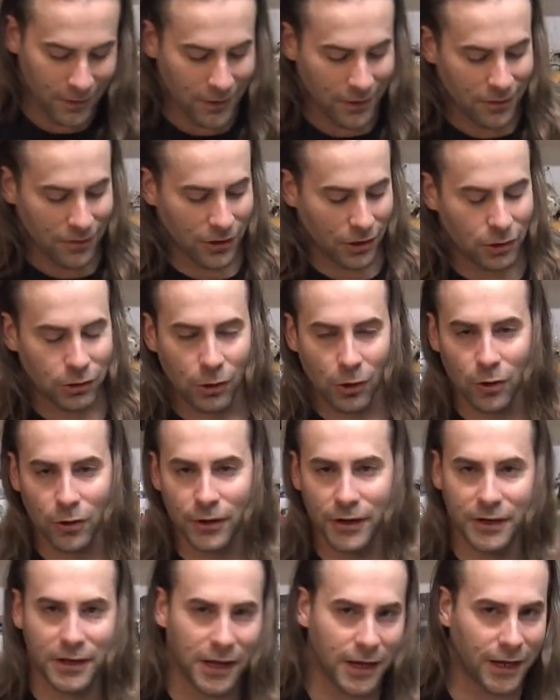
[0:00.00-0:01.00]
The
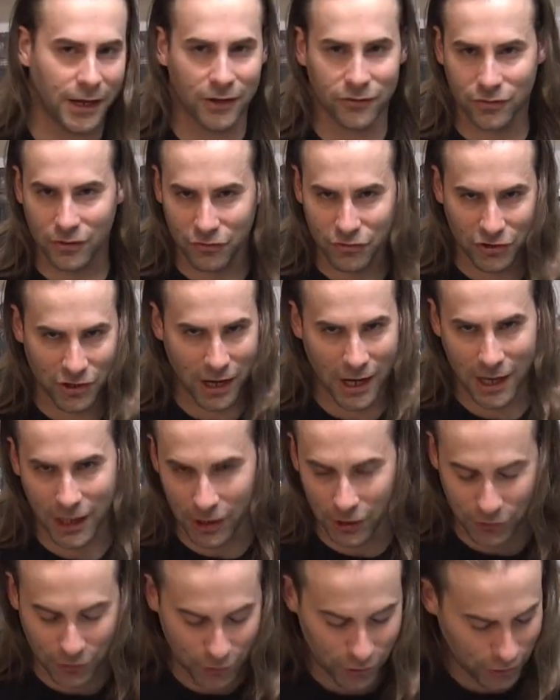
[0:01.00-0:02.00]
glory days of
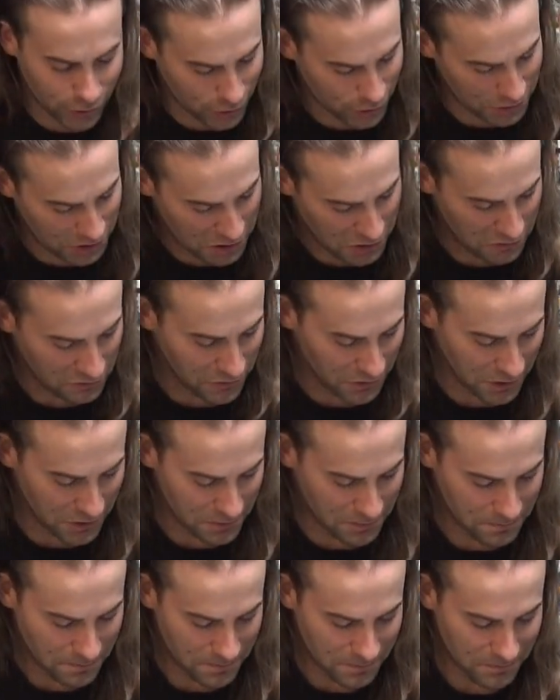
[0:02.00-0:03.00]
childhood are
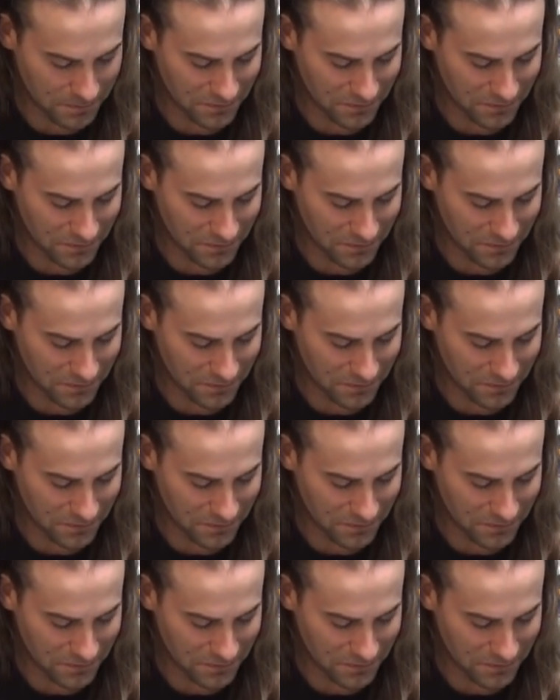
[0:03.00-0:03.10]
over,